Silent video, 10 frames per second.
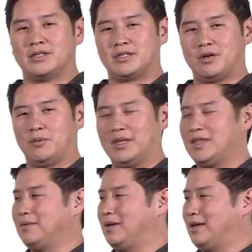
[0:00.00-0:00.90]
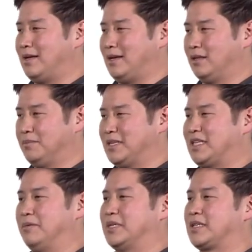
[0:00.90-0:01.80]
So with the Illumina
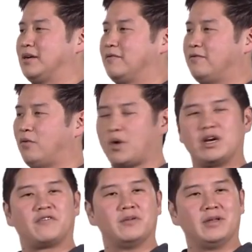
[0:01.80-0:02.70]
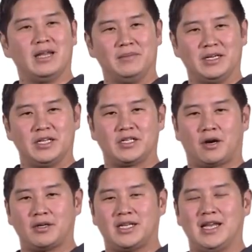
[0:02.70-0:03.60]
sequencer, four different images
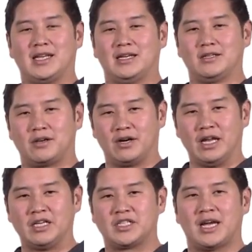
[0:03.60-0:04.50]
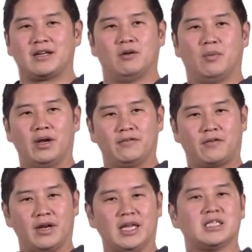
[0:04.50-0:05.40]
are taken during each cycle, one
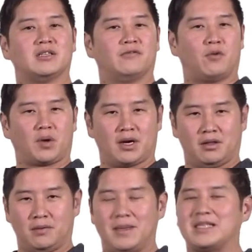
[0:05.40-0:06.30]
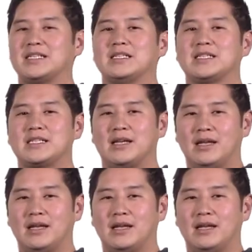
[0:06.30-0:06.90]
for each of the four color bases.